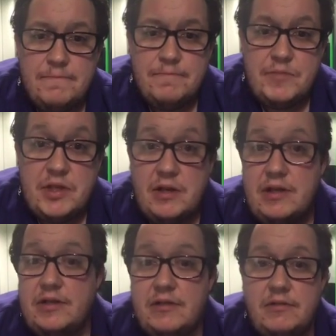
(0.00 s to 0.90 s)
So I'd like
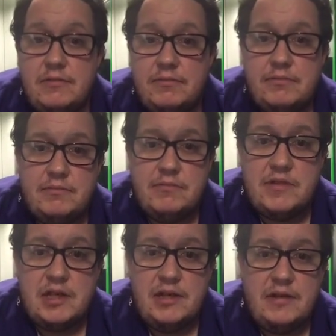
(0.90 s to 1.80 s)
to
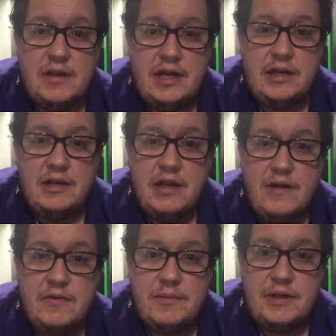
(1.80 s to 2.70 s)
certainly thank
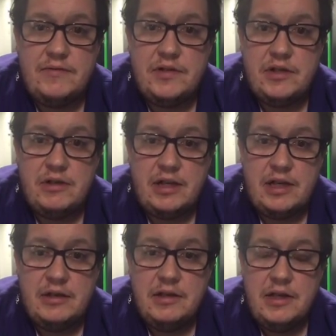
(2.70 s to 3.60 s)
everybody for tuning in,